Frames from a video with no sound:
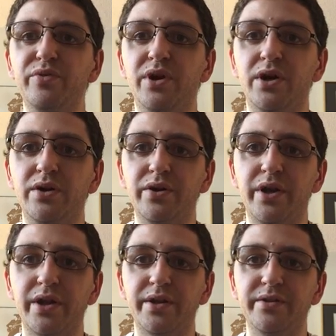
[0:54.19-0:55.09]
I'll
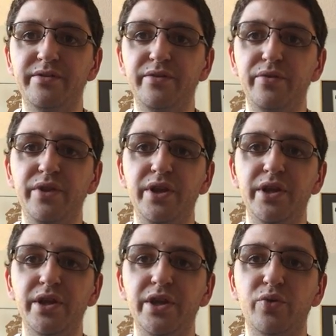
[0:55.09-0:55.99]
get into
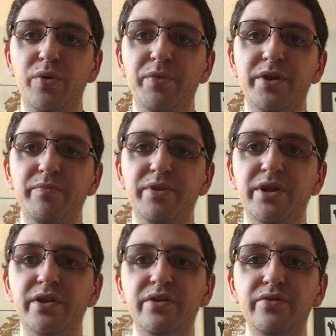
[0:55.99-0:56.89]
the equipment
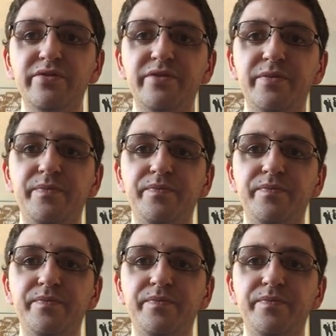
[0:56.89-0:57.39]
being used.